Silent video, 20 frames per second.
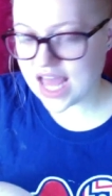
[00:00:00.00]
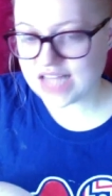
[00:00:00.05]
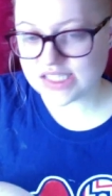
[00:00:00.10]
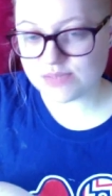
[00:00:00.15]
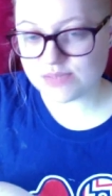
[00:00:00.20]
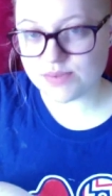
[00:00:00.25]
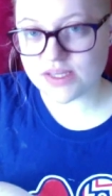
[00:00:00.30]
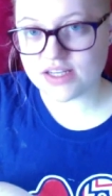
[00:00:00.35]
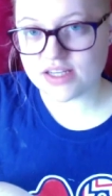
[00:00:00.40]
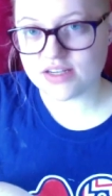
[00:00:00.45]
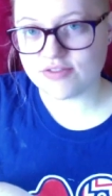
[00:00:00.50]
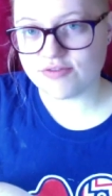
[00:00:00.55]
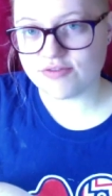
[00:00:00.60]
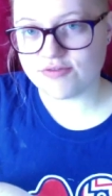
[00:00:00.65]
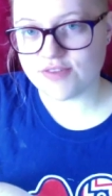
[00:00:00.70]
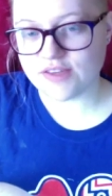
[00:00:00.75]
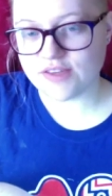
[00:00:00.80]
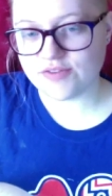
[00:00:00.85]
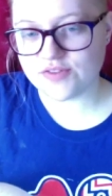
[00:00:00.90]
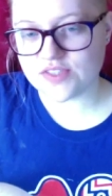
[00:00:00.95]
It's been
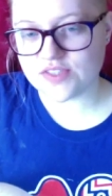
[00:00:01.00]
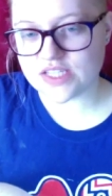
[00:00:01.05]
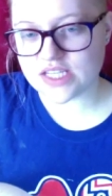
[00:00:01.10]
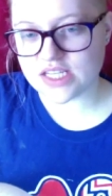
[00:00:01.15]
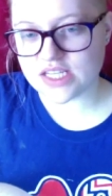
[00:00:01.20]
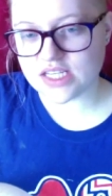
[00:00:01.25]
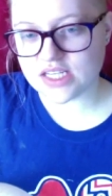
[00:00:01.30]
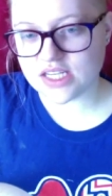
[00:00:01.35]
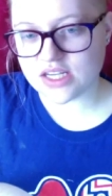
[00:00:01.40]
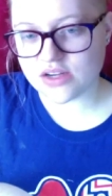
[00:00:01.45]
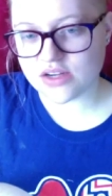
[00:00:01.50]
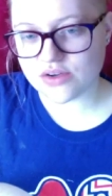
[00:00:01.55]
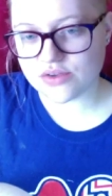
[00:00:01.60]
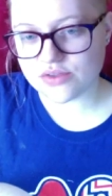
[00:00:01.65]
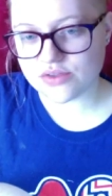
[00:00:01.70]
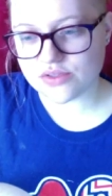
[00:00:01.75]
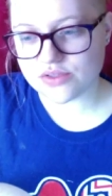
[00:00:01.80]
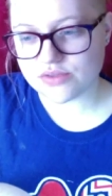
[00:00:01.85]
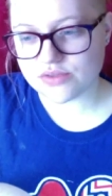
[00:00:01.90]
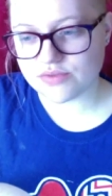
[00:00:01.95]
15
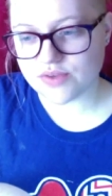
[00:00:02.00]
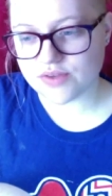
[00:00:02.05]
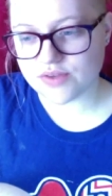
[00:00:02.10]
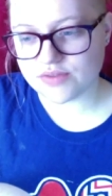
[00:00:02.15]
years,